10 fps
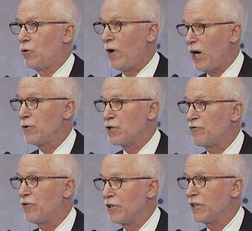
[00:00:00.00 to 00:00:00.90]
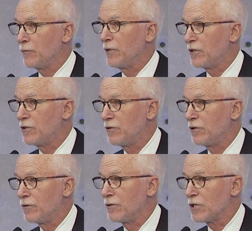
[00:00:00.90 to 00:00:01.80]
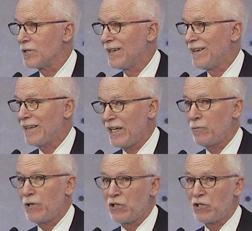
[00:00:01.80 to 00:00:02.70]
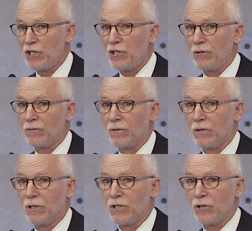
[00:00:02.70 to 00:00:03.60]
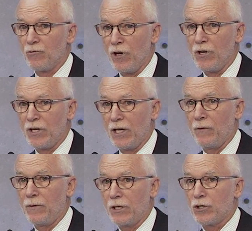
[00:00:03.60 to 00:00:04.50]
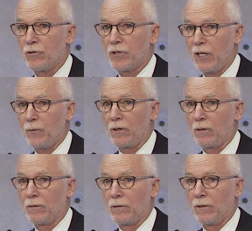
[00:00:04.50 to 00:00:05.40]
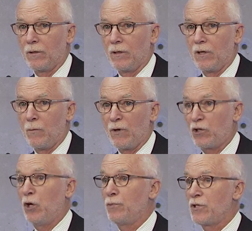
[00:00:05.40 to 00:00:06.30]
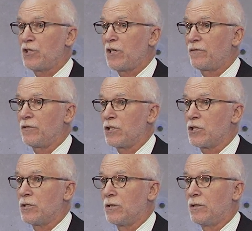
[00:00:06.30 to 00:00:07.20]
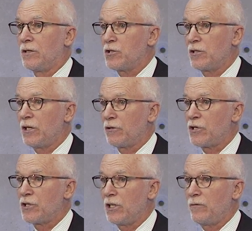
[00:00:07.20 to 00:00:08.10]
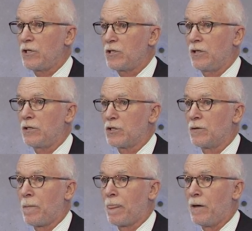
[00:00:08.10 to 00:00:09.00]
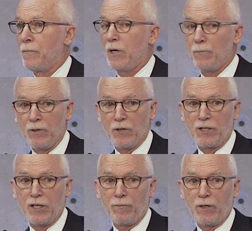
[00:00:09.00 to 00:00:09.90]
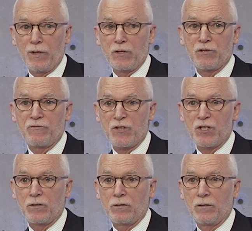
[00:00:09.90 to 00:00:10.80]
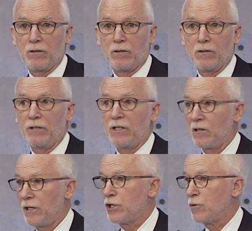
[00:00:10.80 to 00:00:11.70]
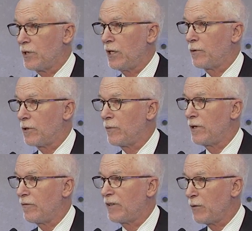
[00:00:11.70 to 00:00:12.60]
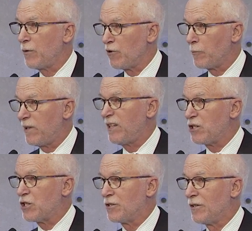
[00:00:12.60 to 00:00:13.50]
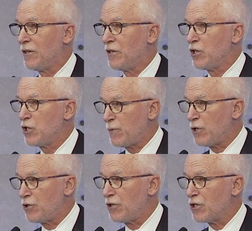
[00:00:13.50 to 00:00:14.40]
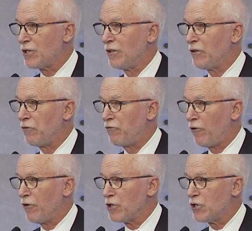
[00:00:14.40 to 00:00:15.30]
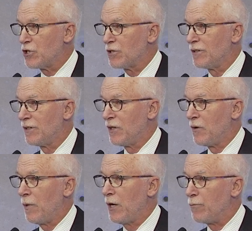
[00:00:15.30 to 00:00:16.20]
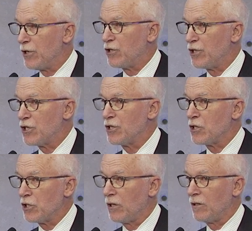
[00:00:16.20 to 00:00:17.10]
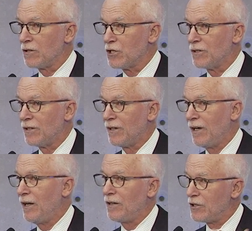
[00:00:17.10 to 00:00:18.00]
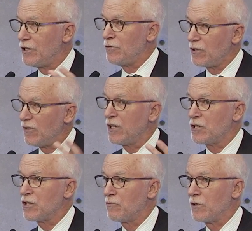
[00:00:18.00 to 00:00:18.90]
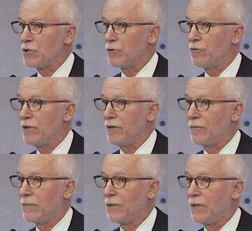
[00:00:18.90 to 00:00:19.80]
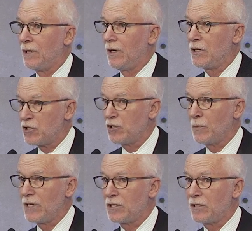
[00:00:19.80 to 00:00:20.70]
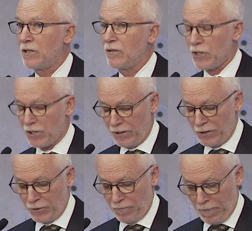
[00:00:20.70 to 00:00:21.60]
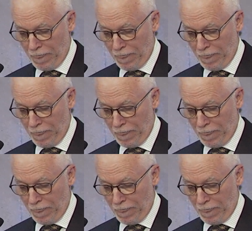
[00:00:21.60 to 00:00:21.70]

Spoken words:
Or how much further can we continue to do this? Can we continue to run down natural capital but compensate for this and still increase our living standards by building up the amounts of physical and intellectual capital we have? Can we replace species and forests by bridges and tunnels and new devices of one sort or another and still maintain our living standards?